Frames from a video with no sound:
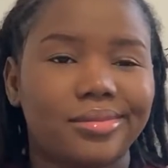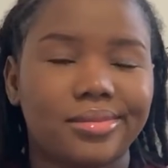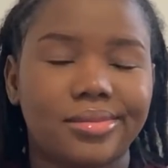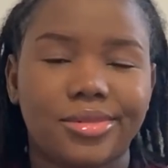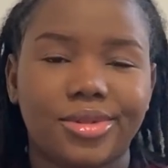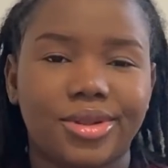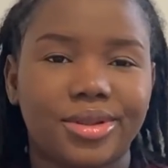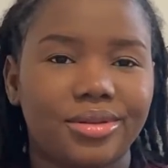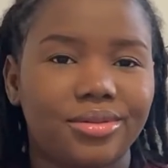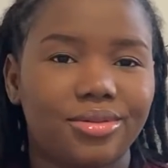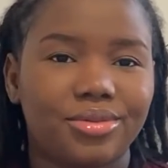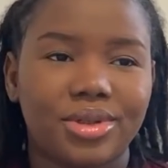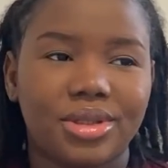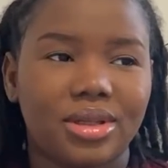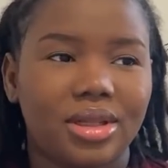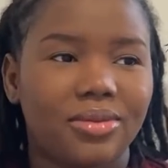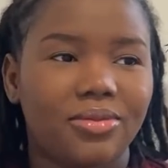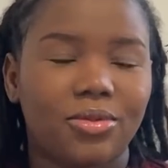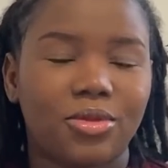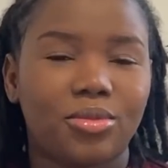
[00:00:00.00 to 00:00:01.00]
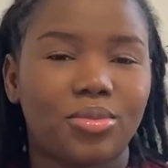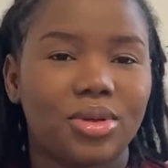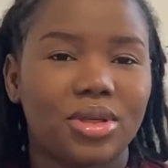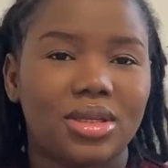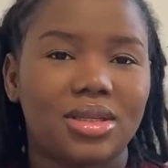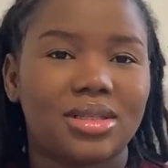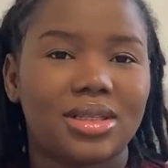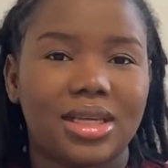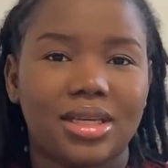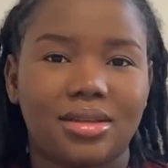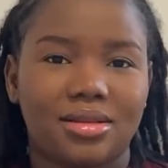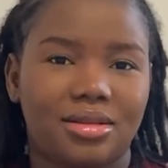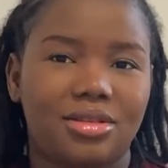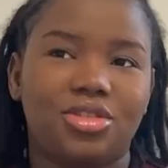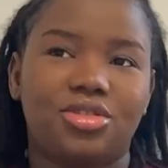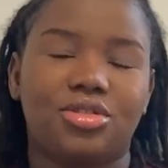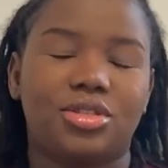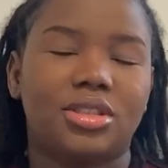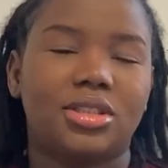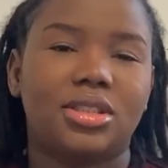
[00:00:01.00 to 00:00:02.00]
you're the real MVPs, like
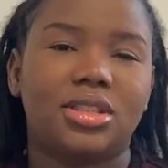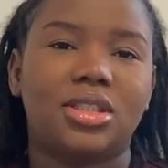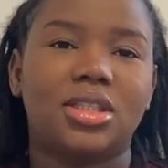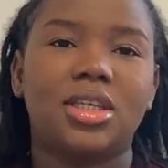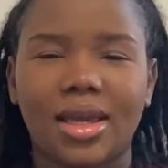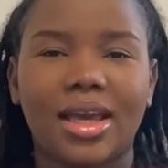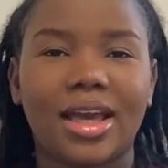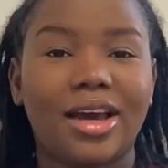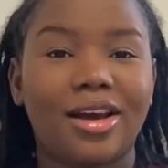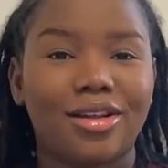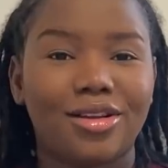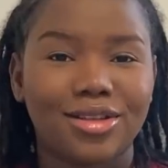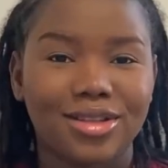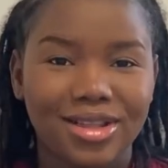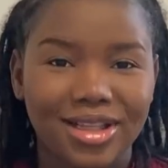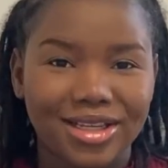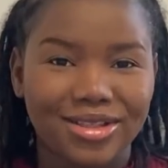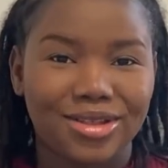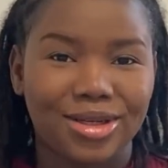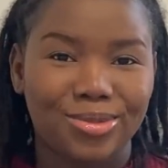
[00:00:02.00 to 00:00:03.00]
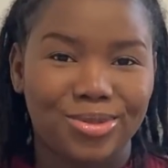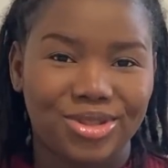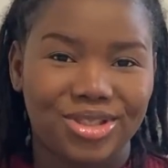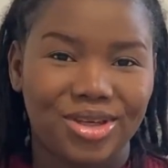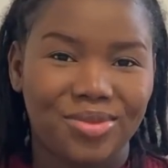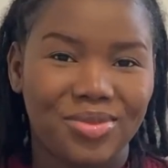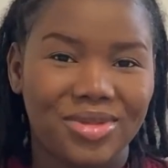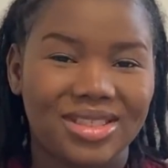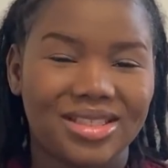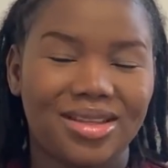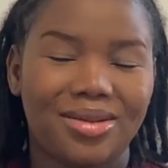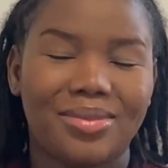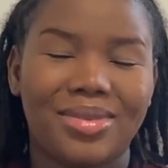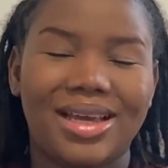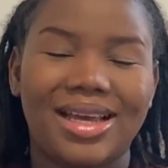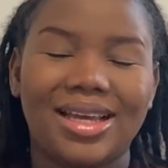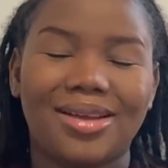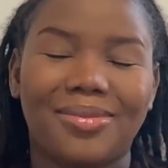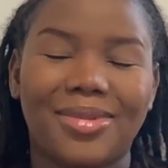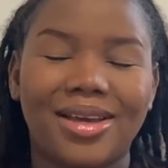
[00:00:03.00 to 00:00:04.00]
literally. I also like to appreciate Mr.
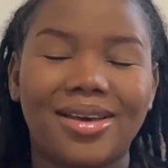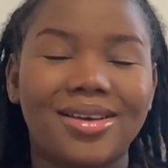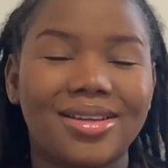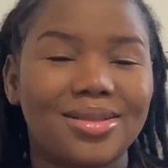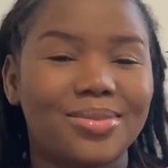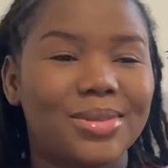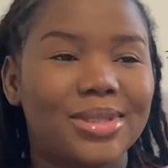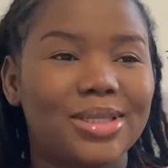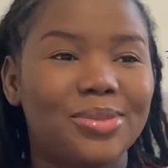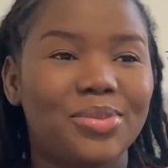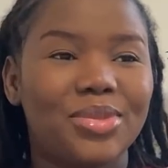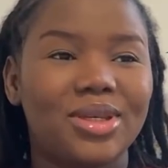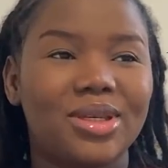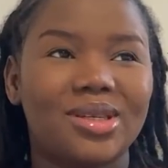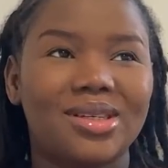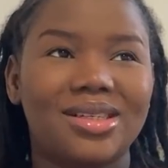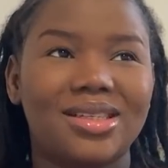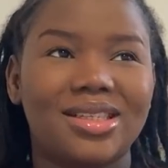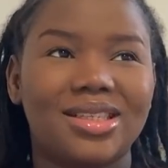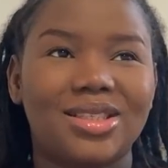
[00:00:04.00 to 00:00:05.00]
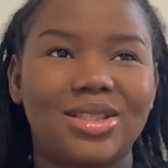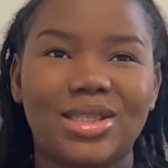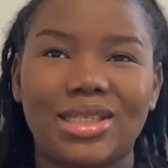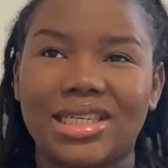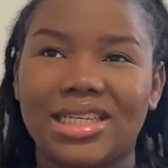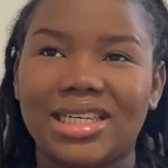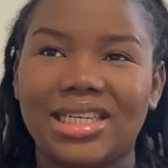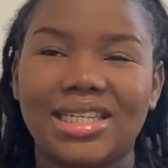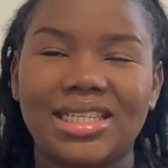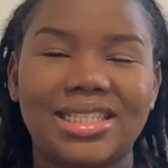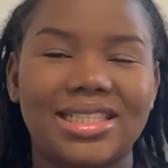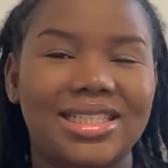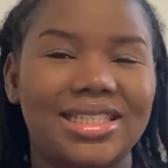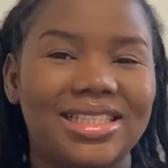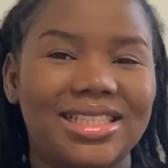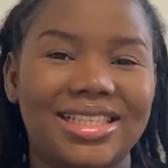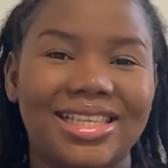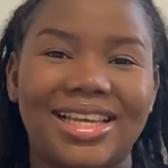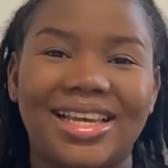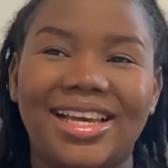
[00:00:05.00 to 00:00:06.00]
Matt, my husband, because you guys,
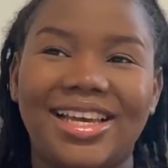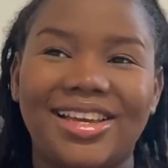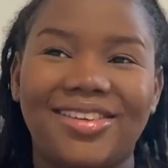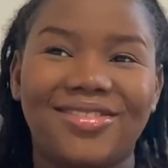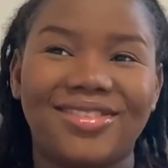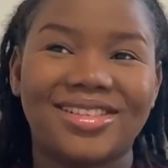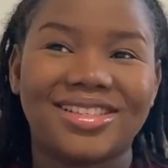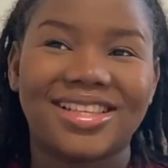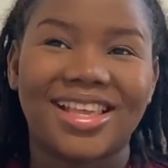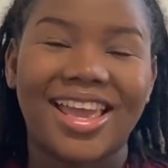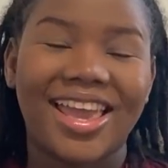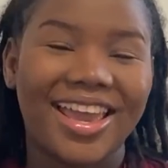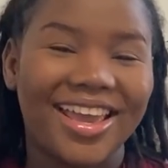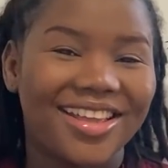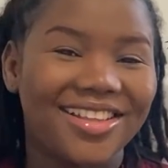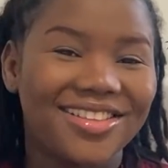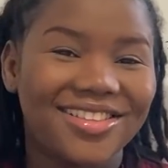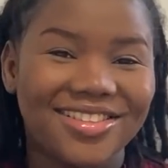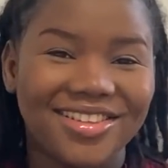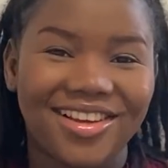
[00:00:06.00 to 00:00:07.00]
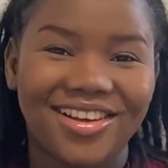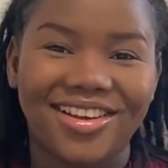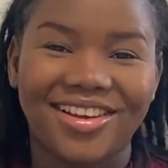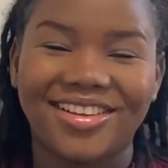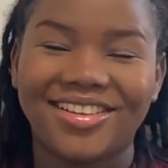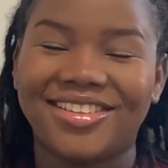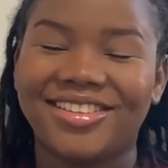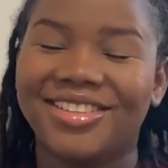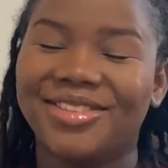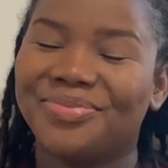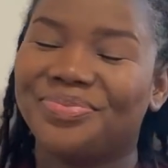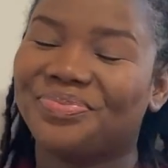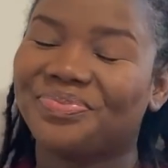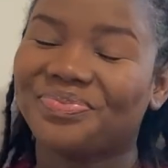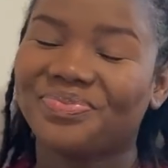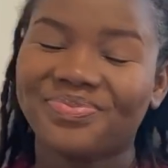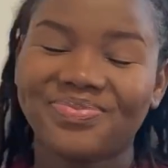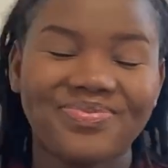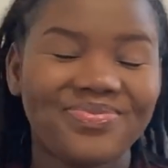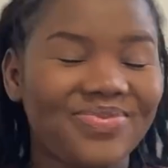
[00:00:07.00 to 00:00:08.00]
this guy was hands-on.
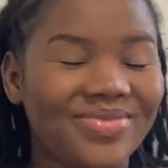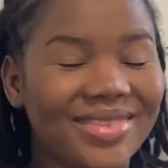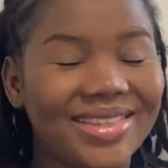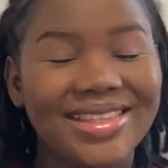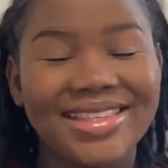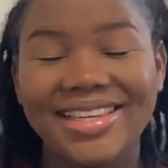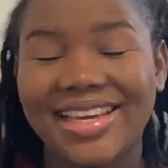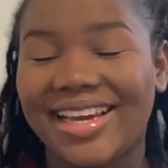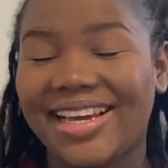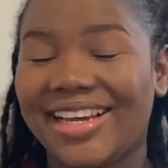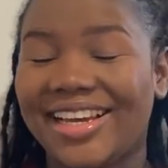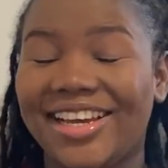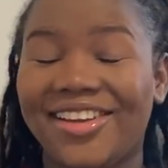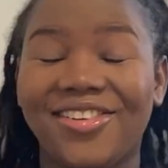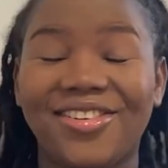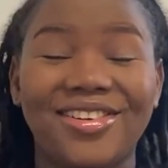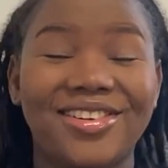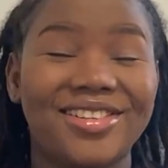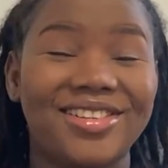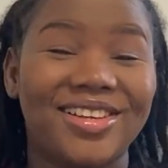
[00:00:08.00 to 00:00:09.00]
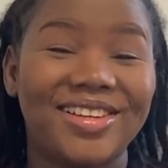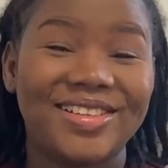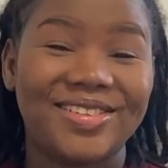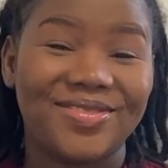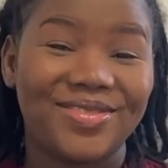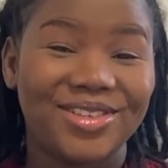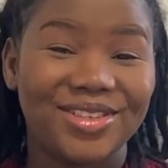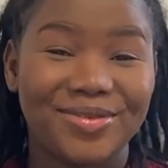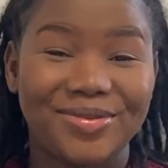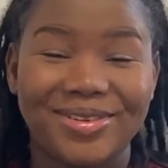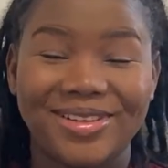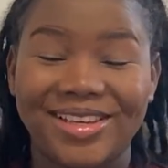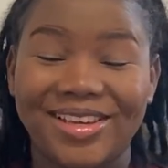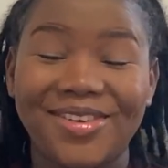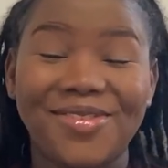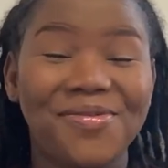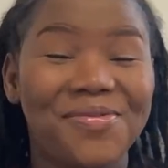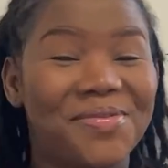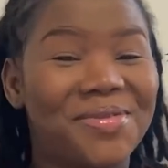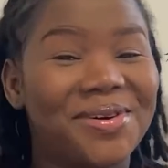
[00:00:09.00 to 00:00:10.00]
Yeah, I don't want to talk too much about
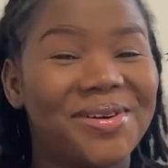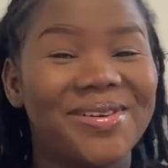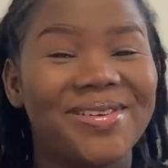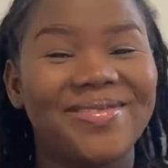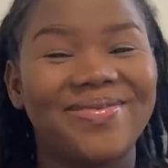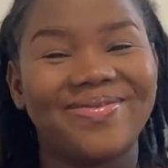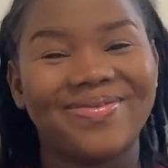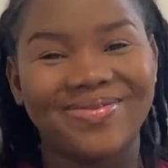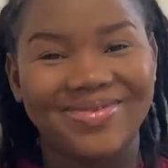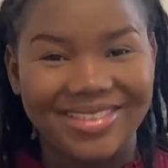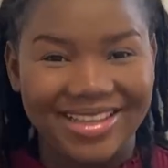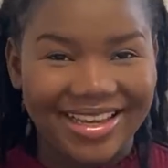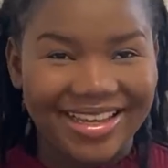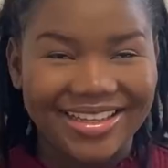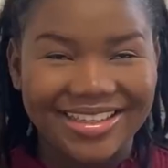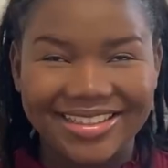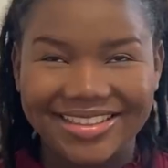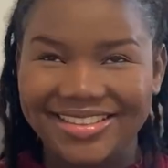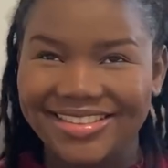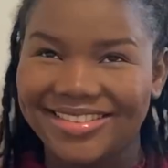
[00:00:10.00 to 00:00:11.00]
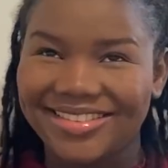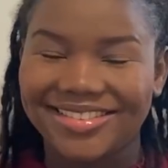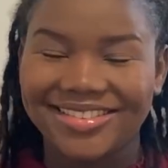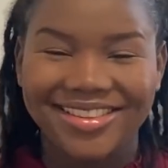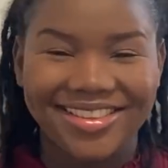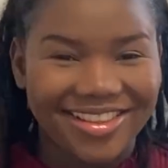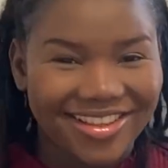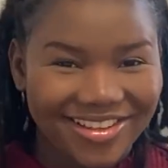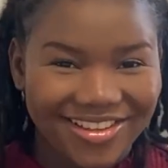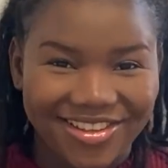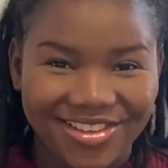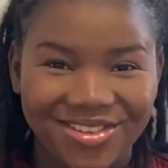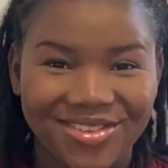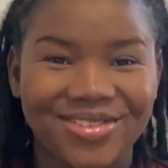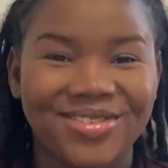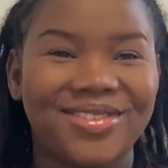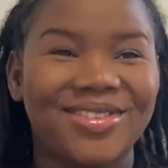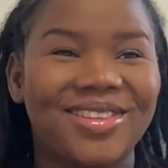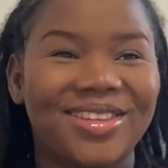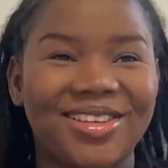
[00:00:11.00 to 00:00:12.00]
him, but yeah, thank you.
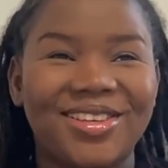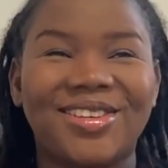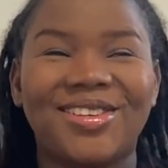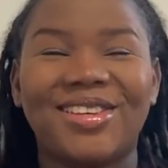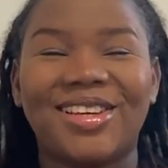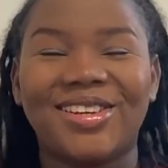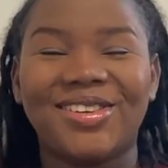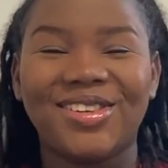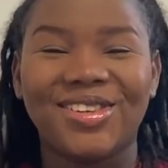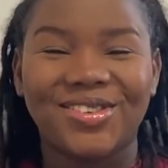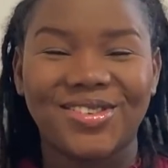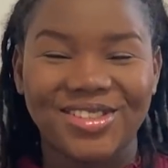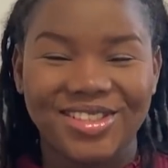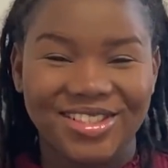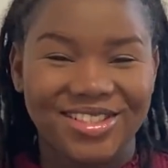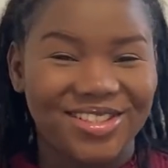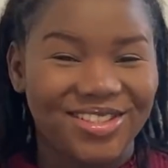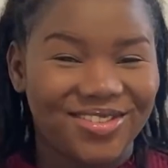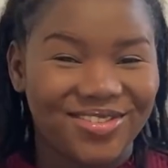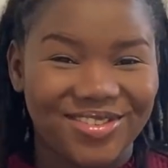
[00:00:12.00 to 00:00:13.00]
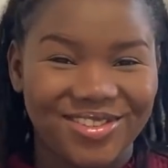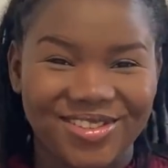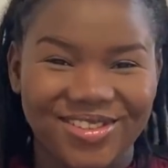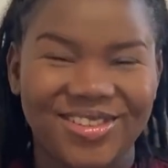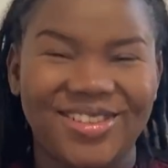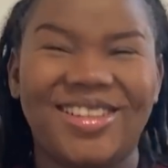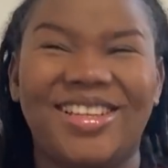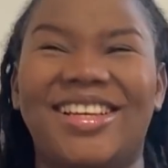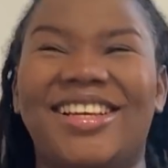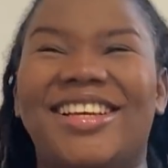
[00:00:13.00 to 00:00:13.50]
I know you're watching this video.